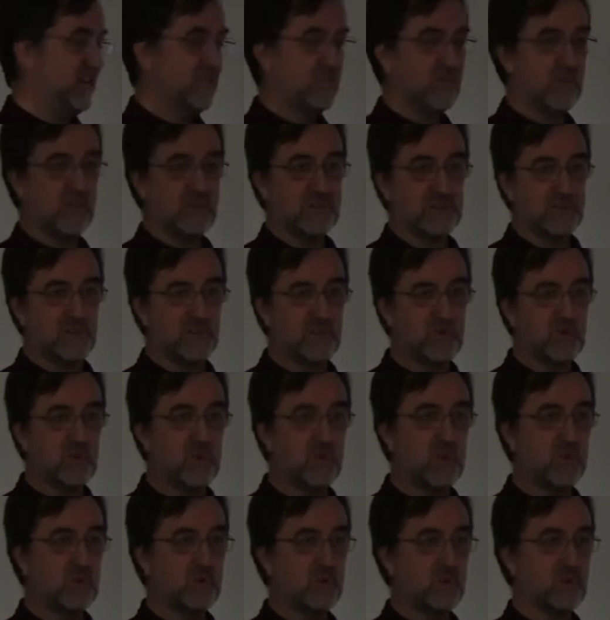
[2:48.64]
So in
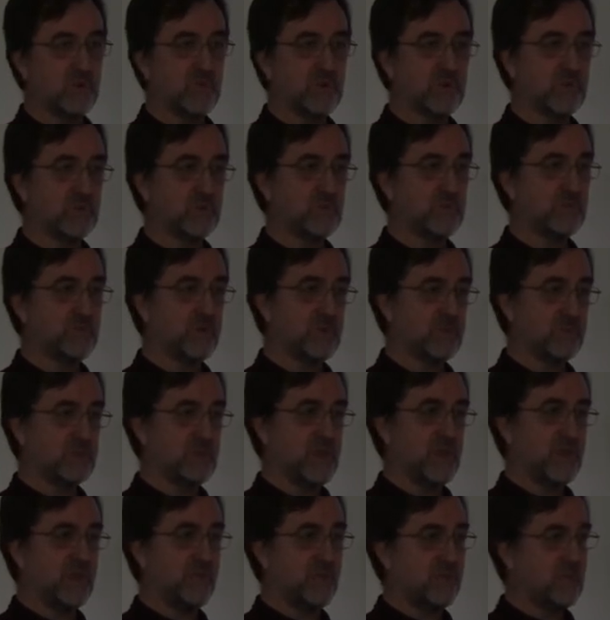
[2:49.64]
school, when we were supposed
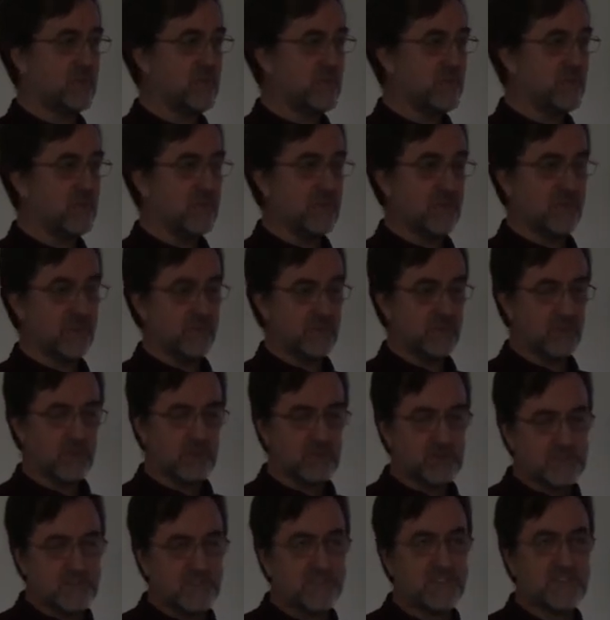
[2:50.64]
to have uh,
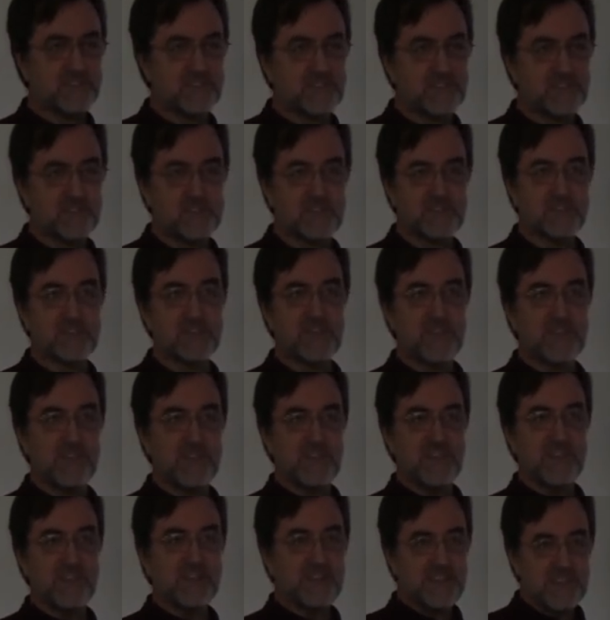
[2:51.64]
sewing lessons,
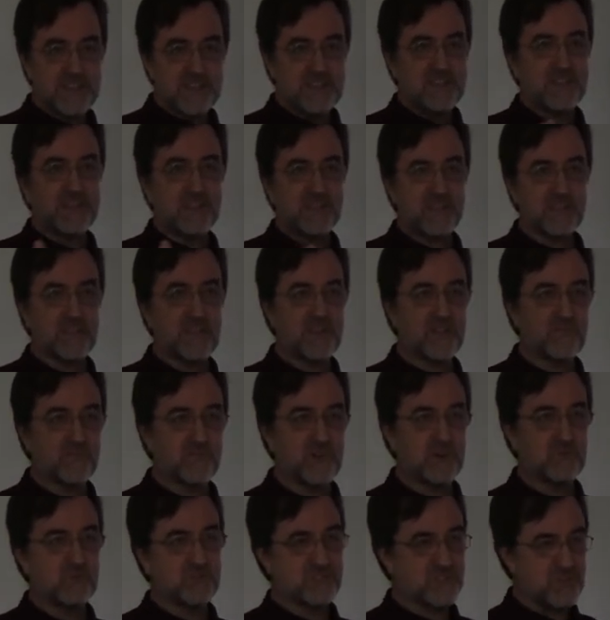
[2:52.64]
knitting and stuff,
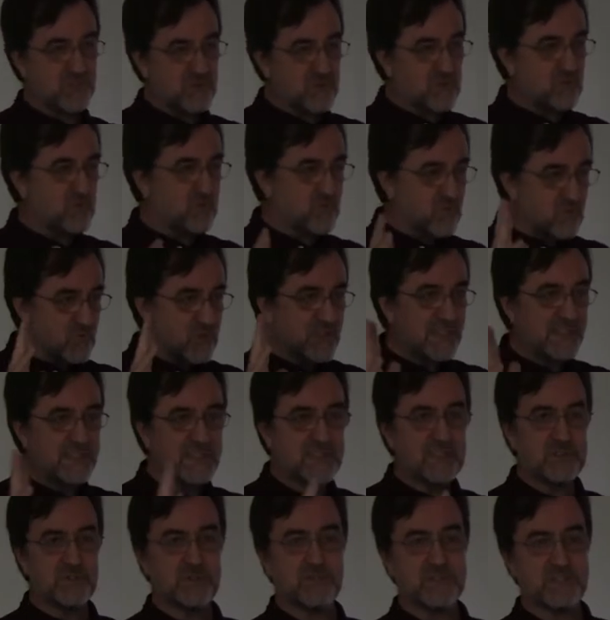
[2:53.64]
I wasn't
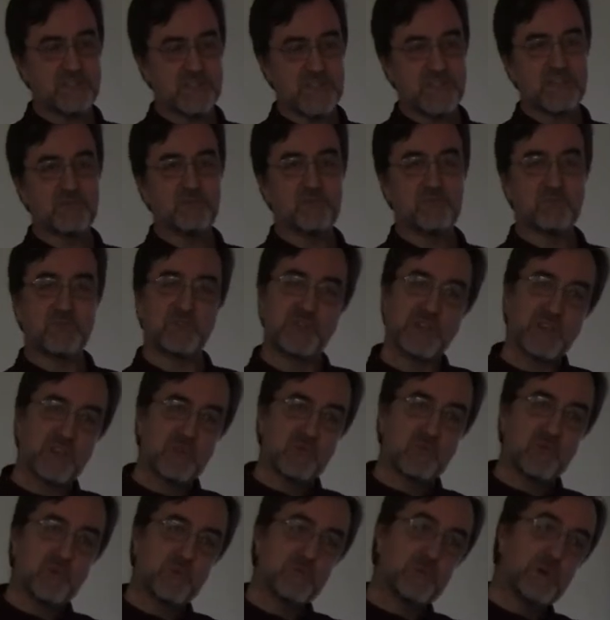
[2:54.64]
really doing that.
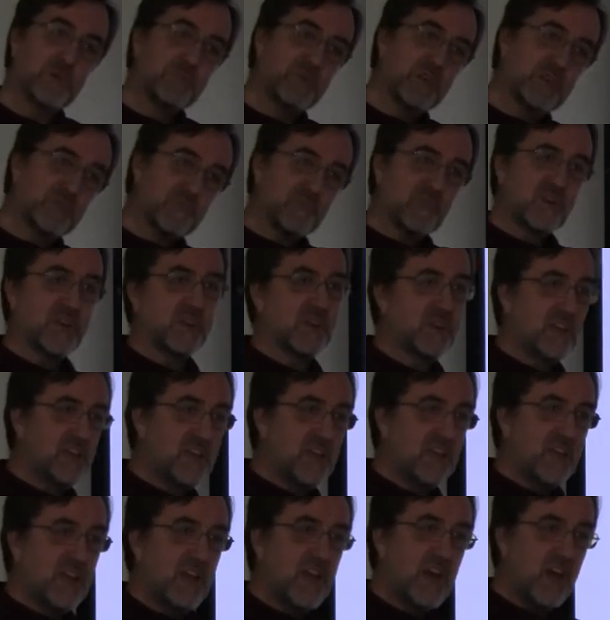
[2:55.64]
Together with my best friend,
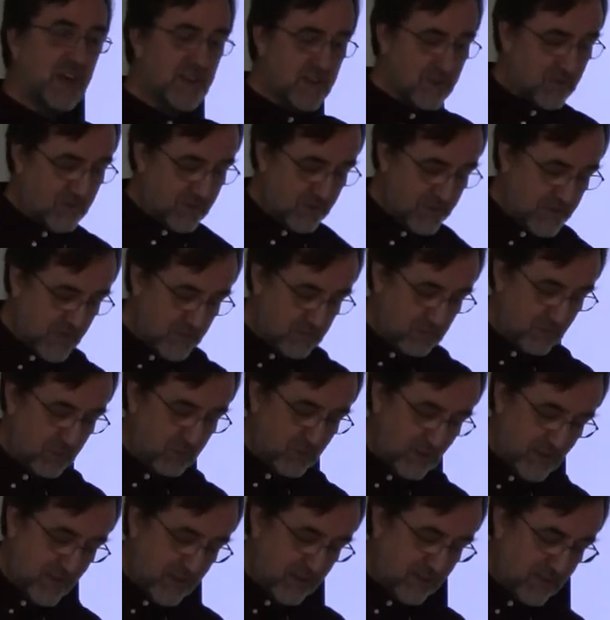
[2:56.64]
under the table
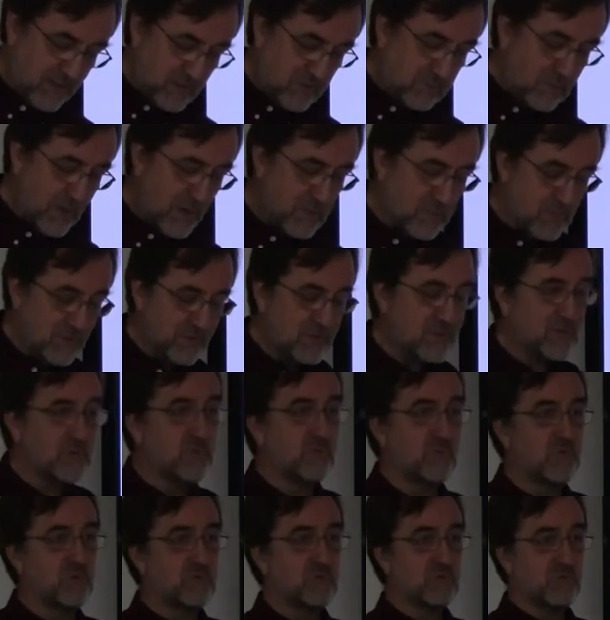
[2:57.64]
we had these papers
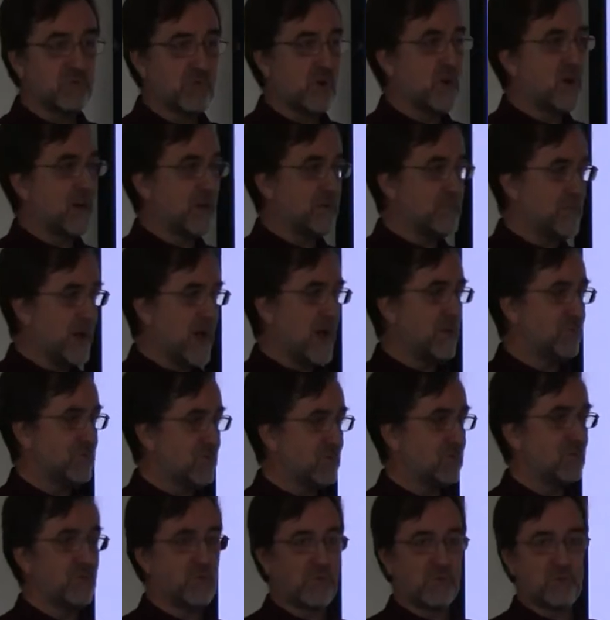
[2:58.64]
and we were drawing
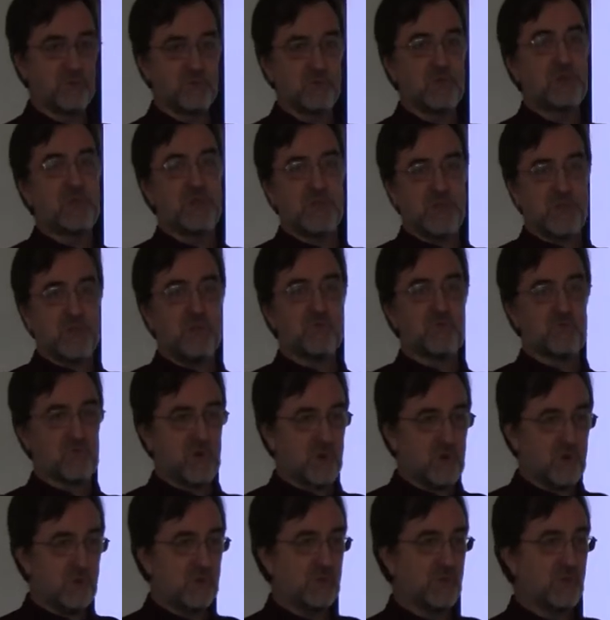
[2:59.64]
maps with
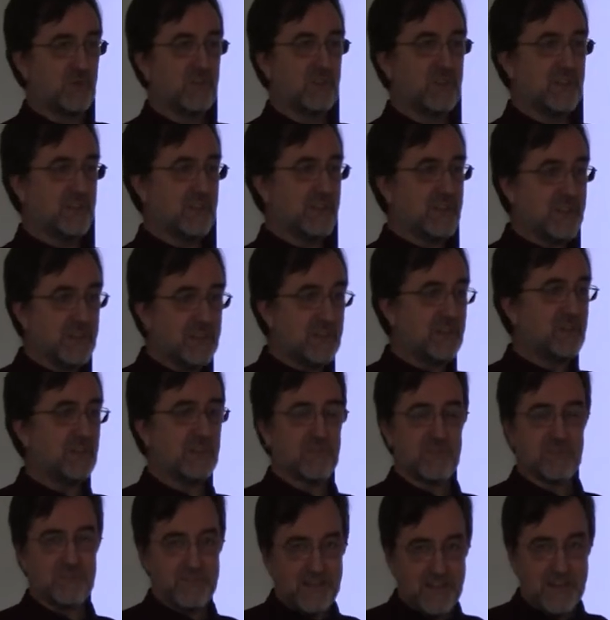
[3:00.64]
roads and
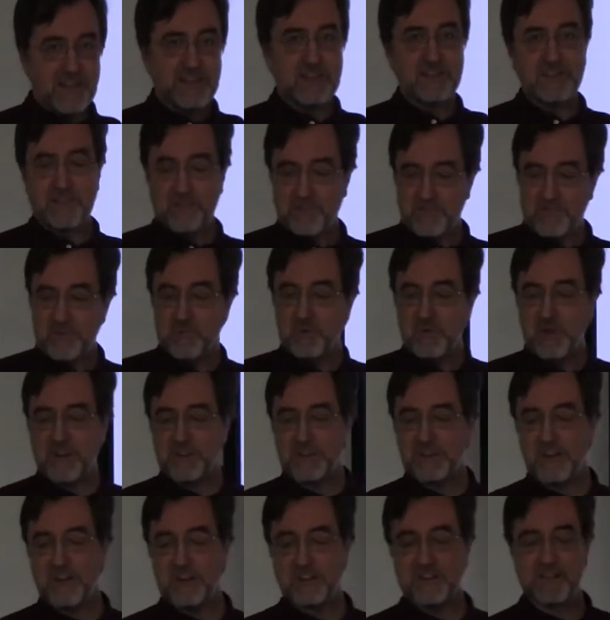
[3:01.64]
hills and valleys and
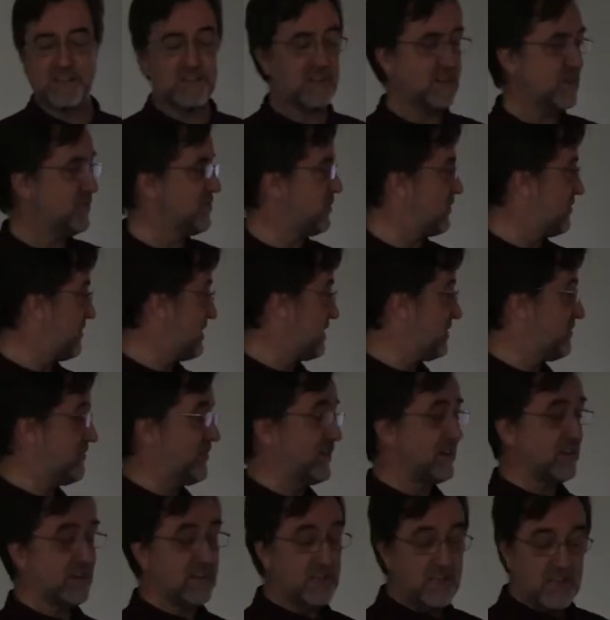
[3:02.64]
whatnot. It was very
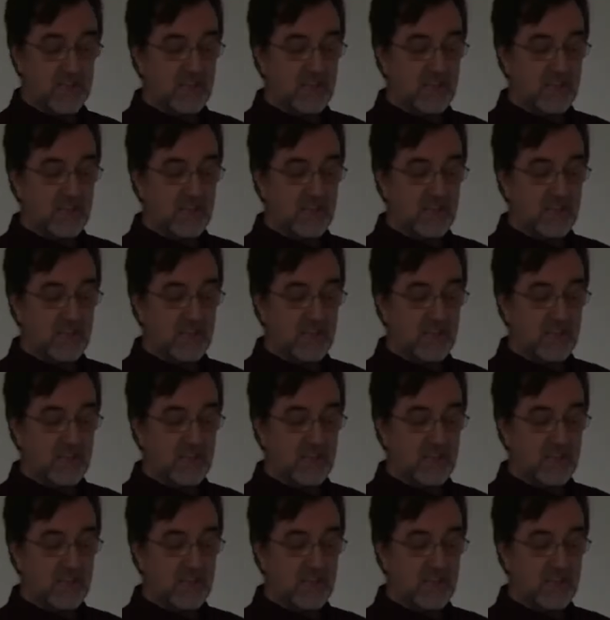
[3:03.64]
funny.